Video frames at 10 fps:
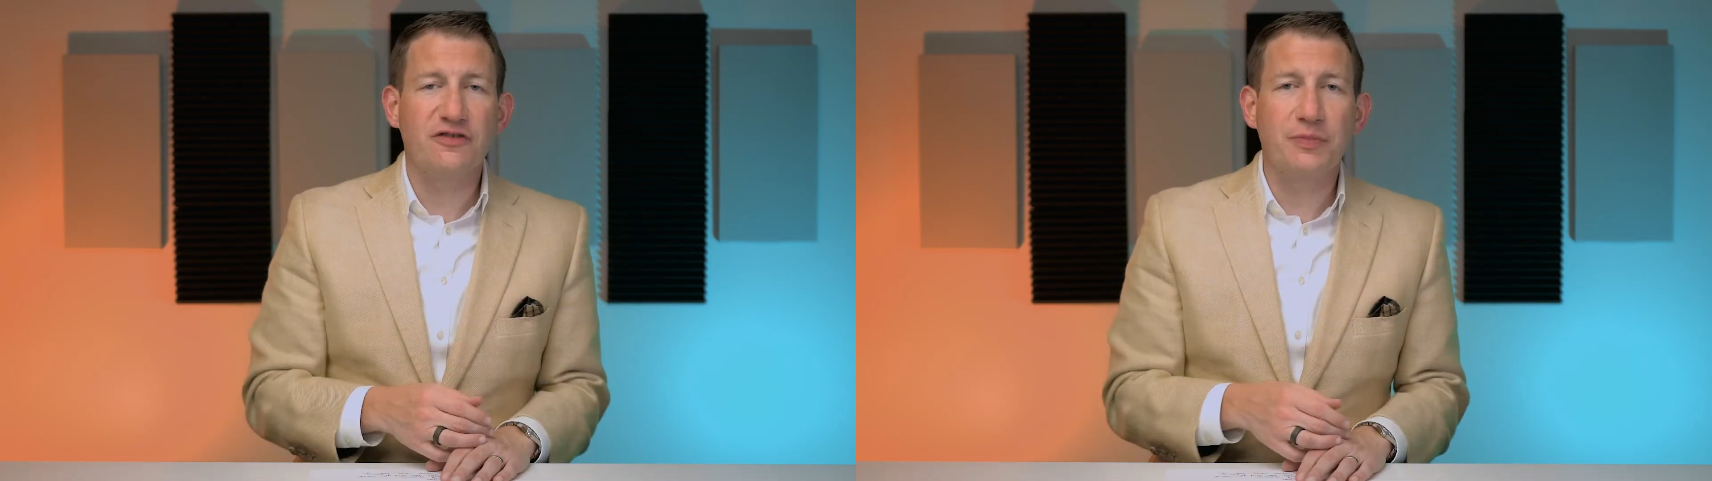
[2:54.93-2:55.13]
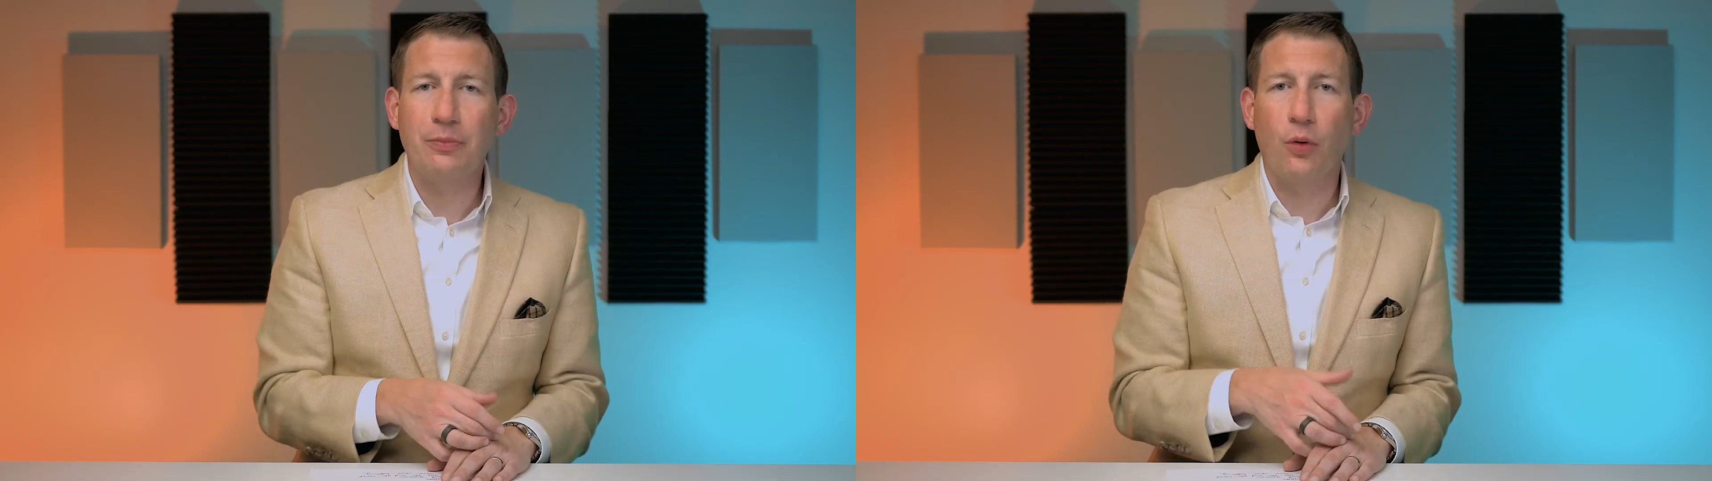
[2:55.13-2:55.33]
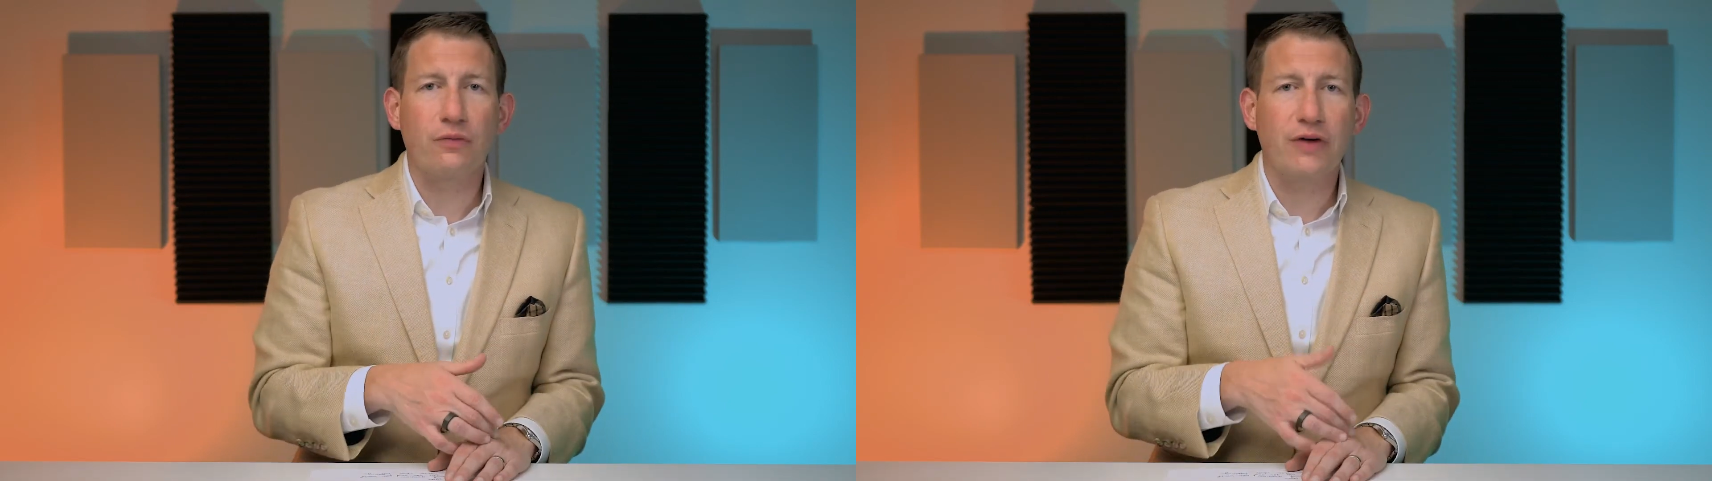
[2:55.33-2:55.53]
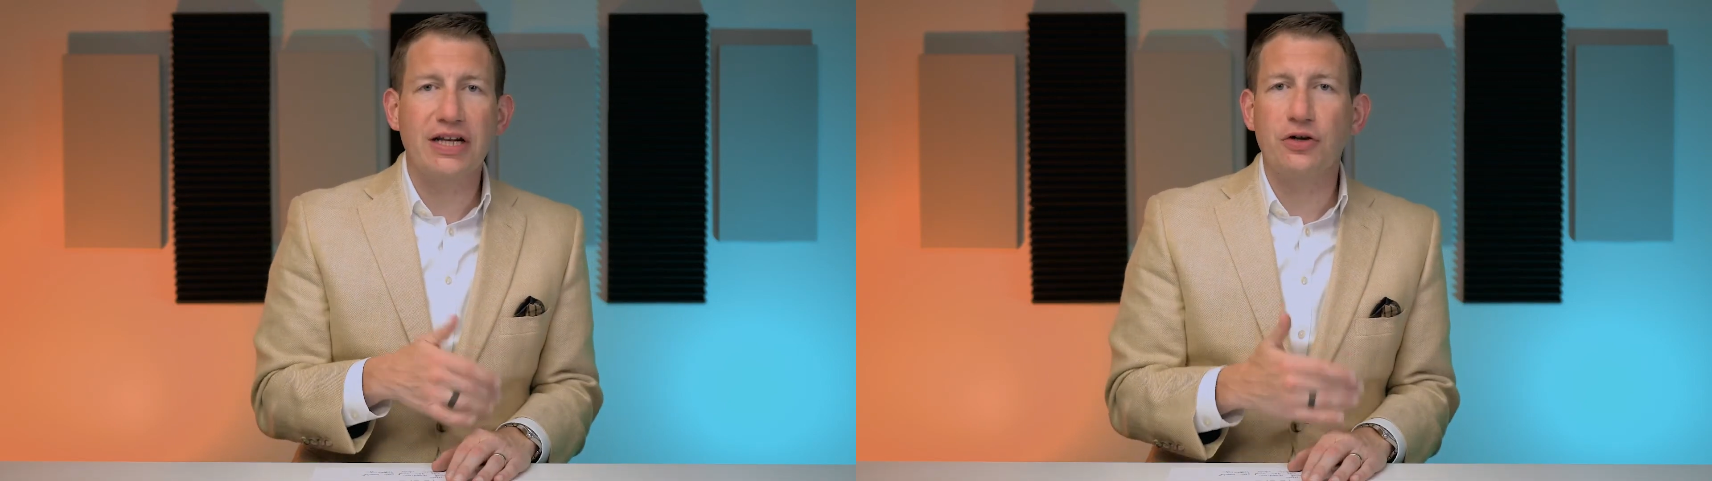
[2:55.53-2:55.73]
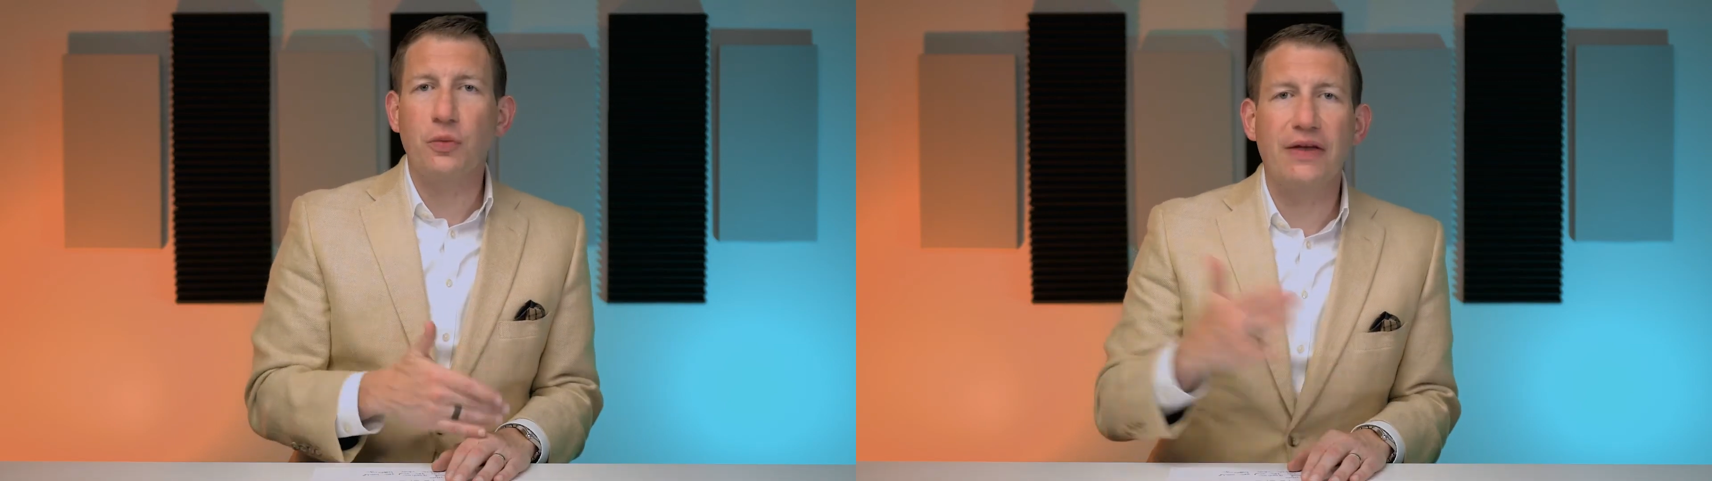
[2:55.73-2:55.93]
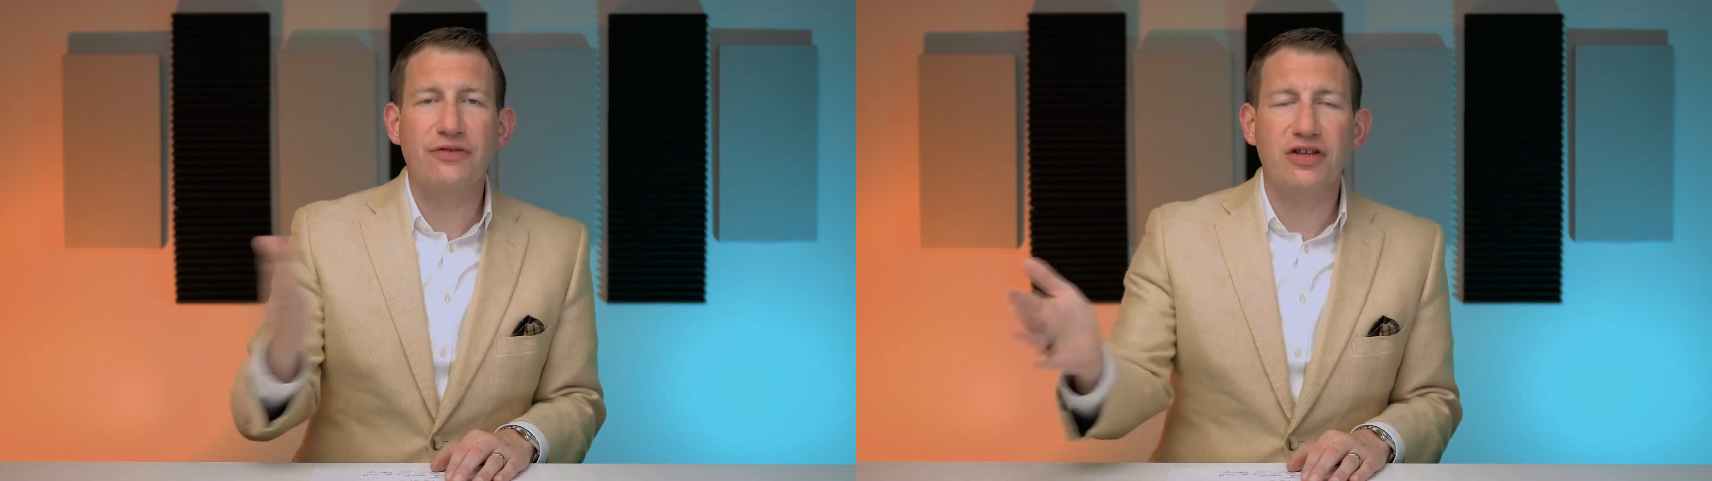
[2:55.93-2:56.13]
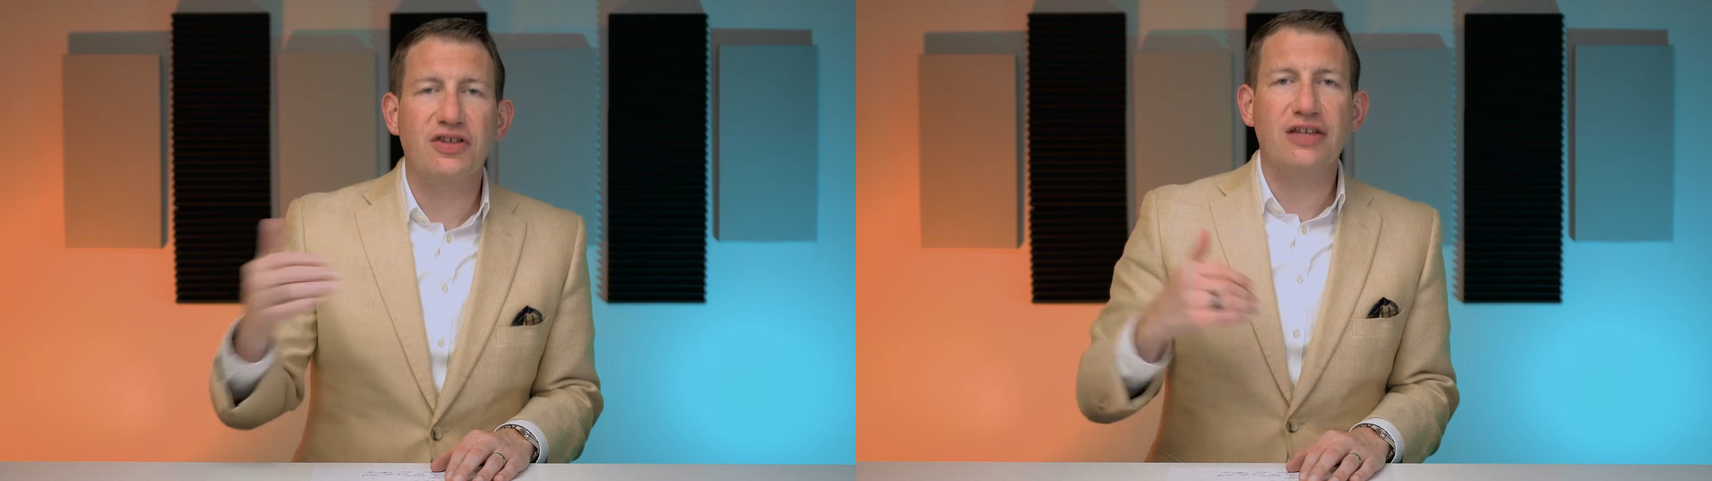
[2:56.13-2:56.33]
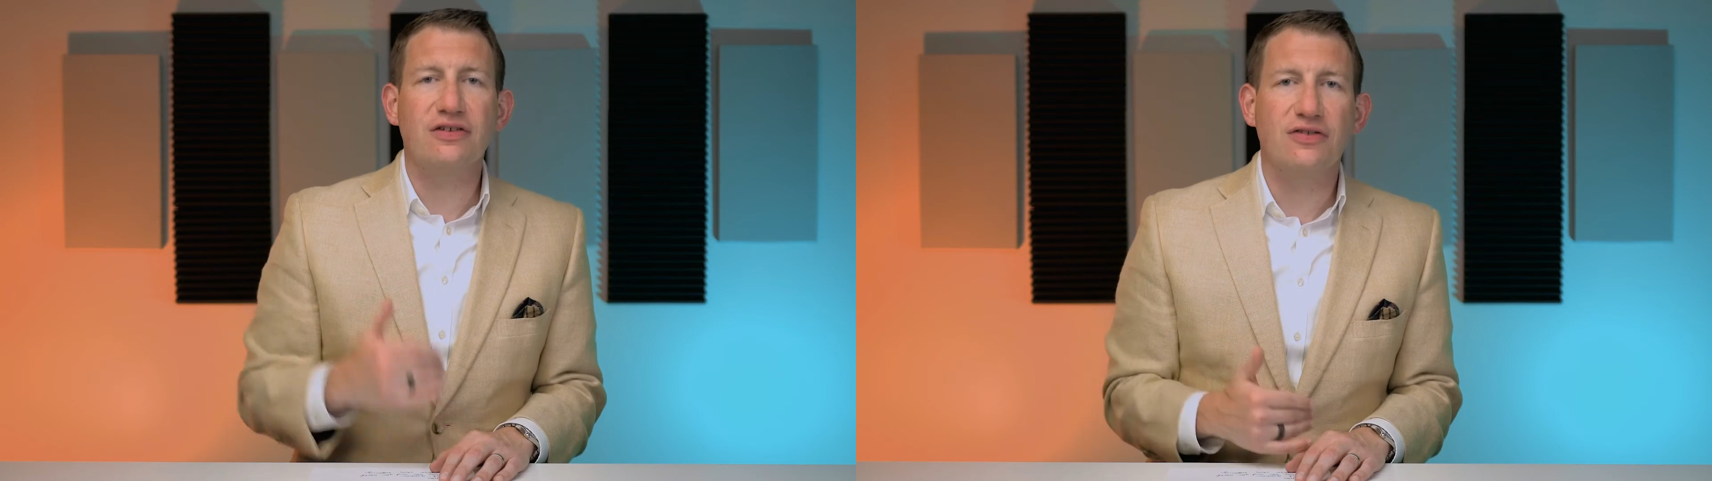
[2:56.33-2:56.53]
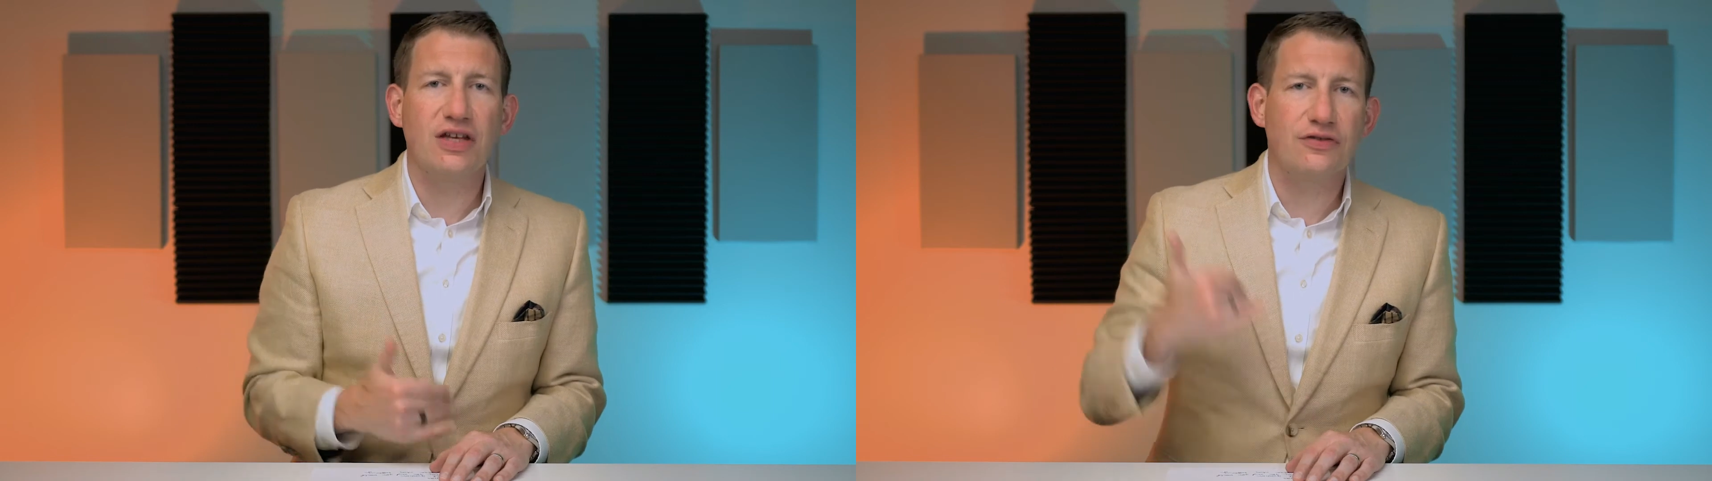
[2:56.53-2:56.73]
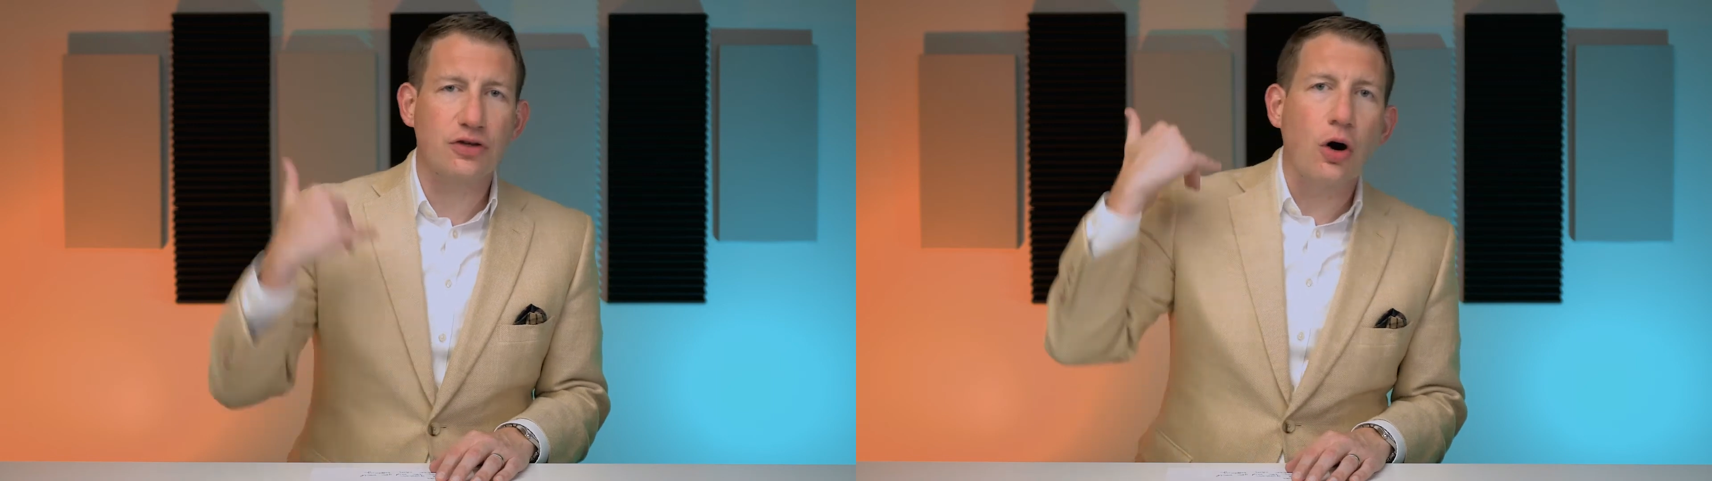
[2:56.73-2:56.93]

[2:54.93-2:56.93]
If people weren't ready to waive contingencies and